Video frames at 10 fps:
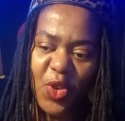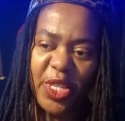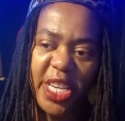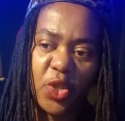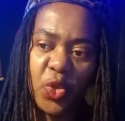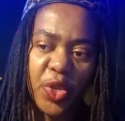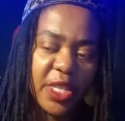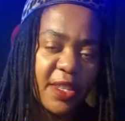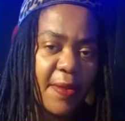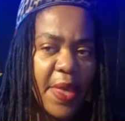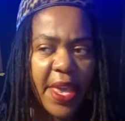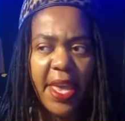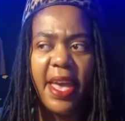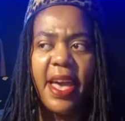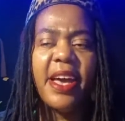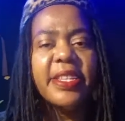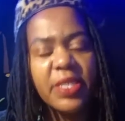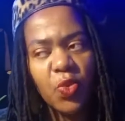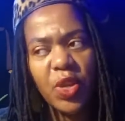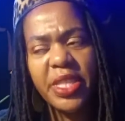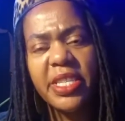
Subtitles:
there, do it. And when